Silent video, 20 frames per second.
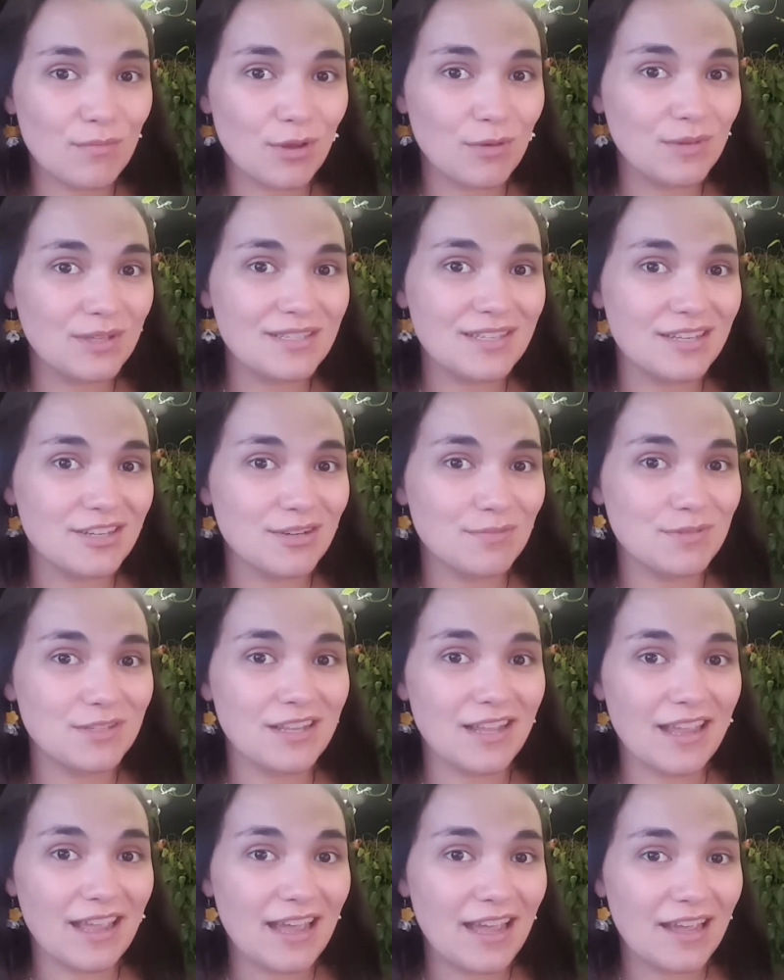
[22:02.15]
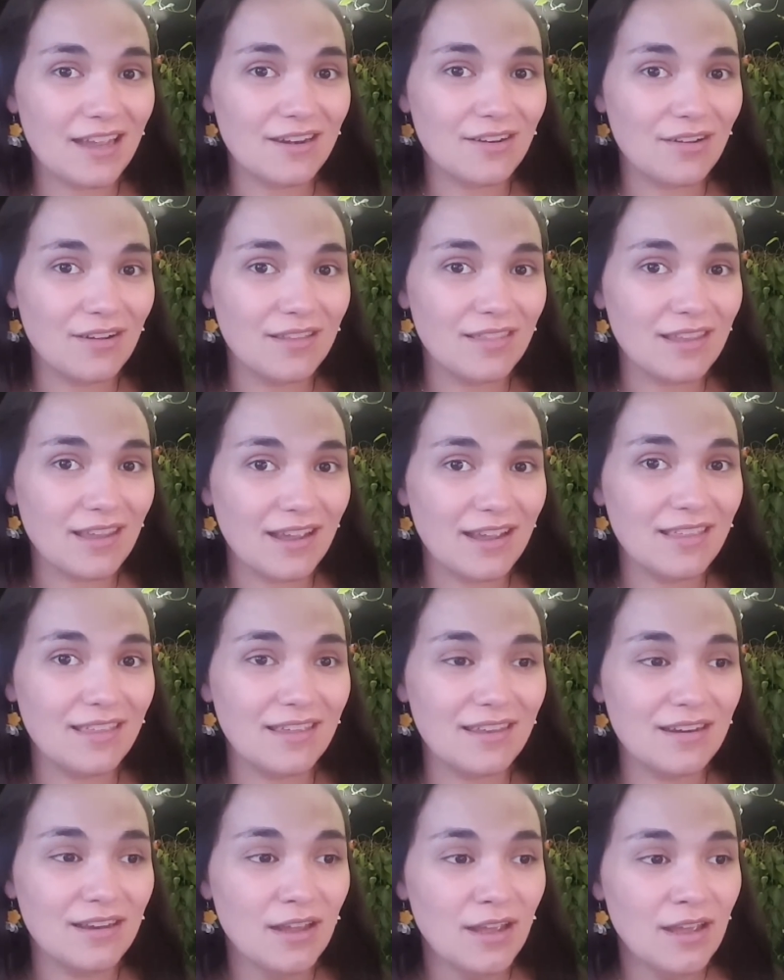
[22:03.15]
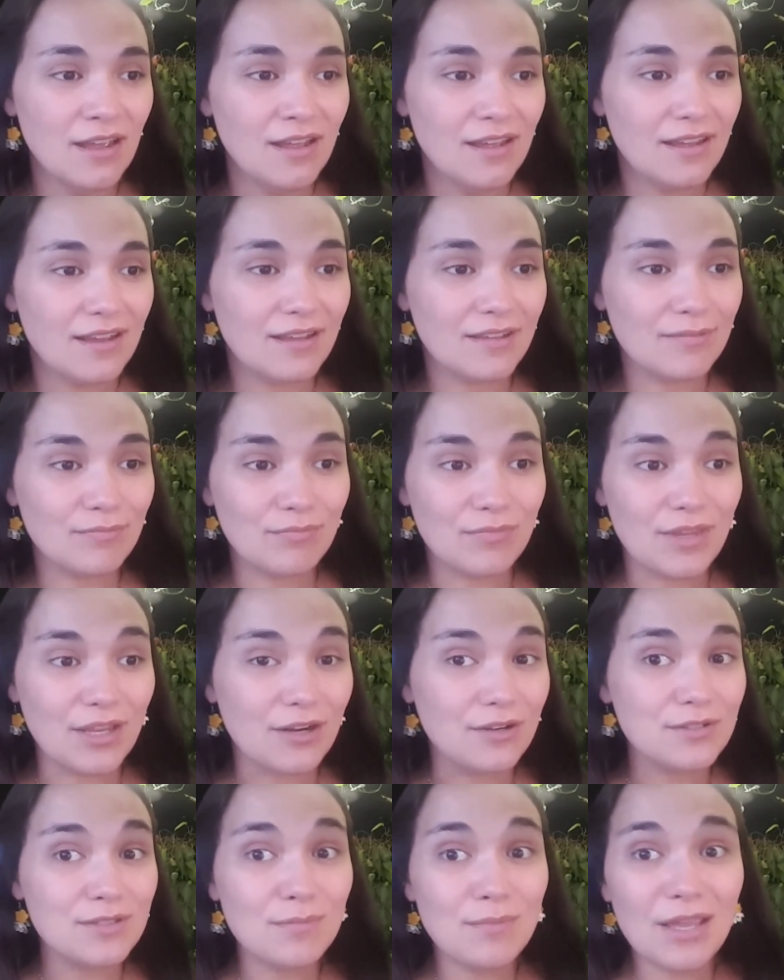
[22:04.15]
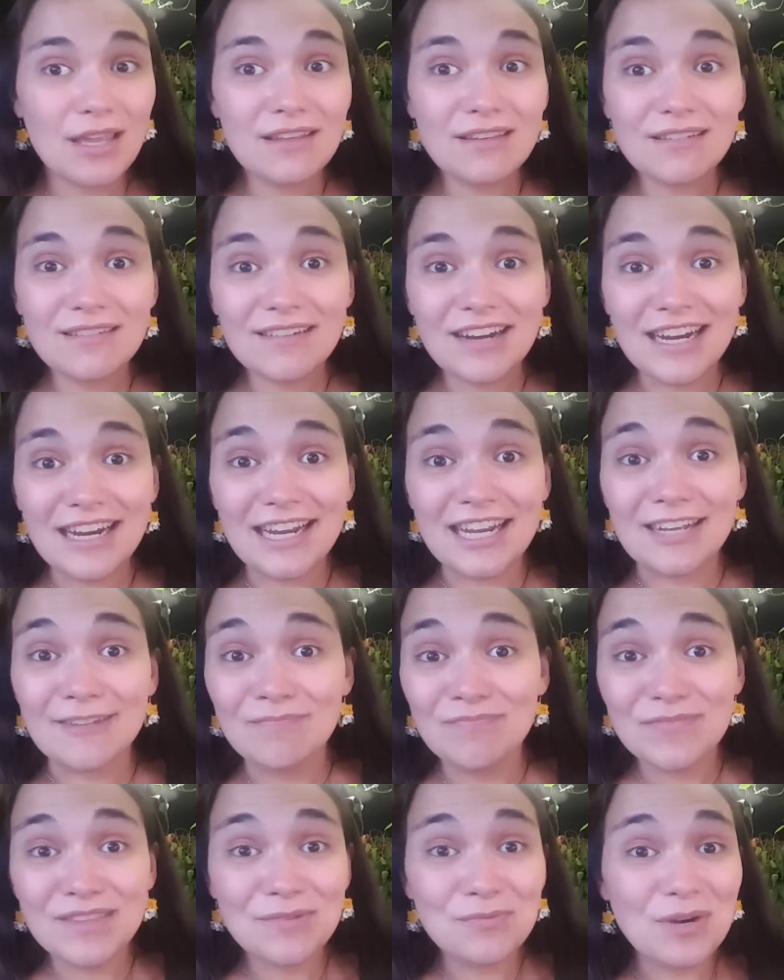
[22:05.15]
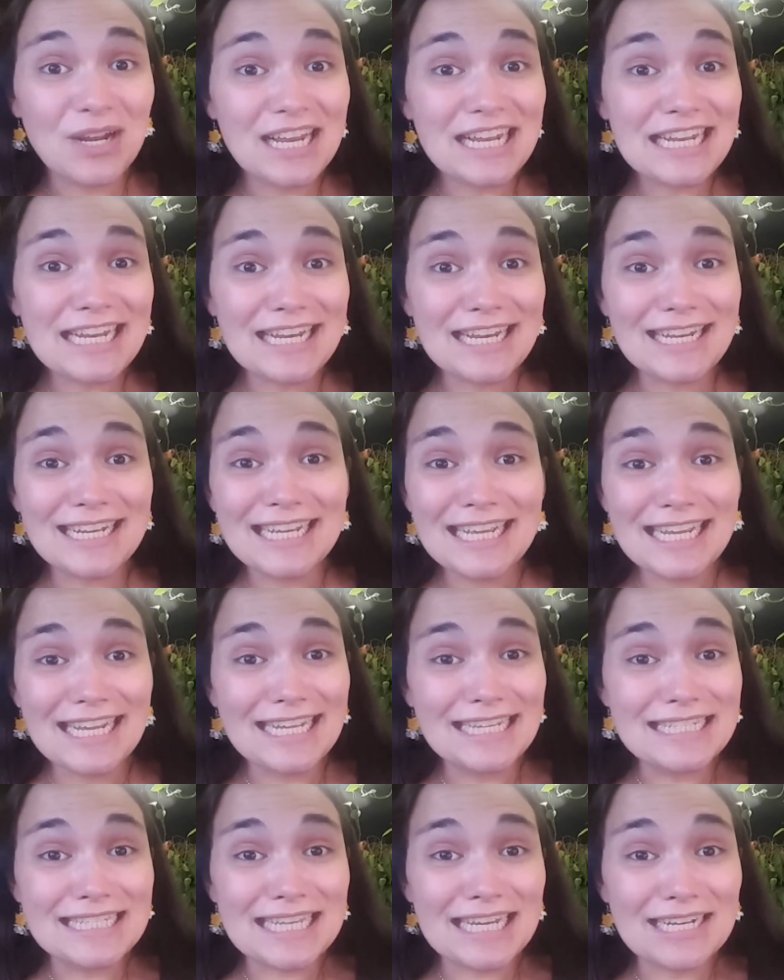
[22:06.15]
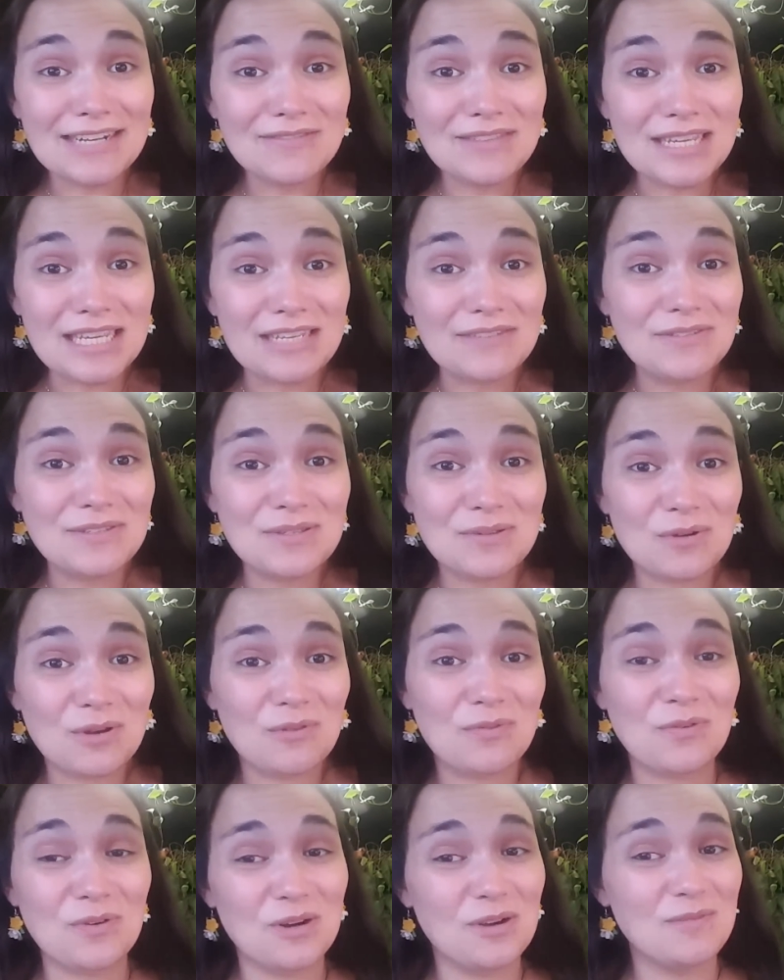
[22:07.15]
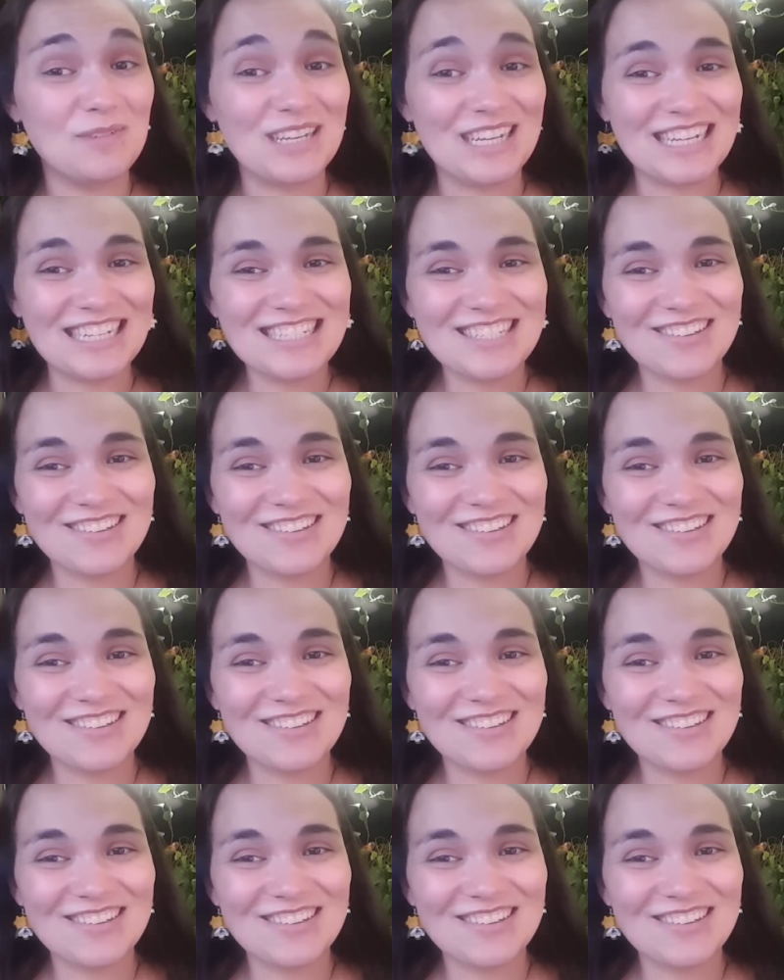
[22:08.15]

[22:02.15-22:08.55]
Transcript: moments that Chips and I had on the island, there's a manta ray waiting inside of the gift store for me.